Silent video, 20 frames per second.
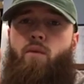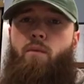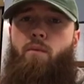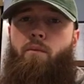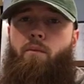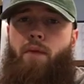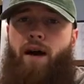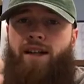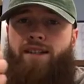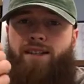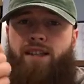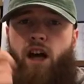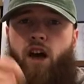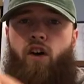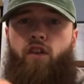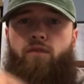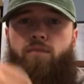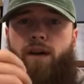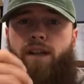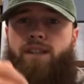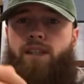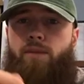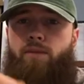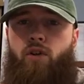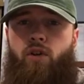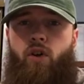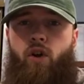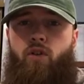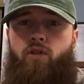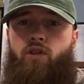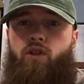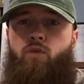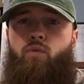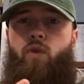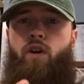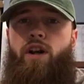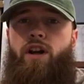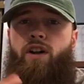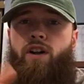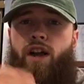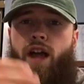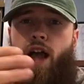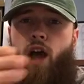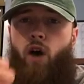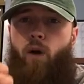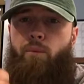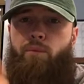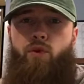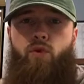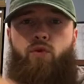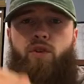Myself, my team of coaches, we're here to help you,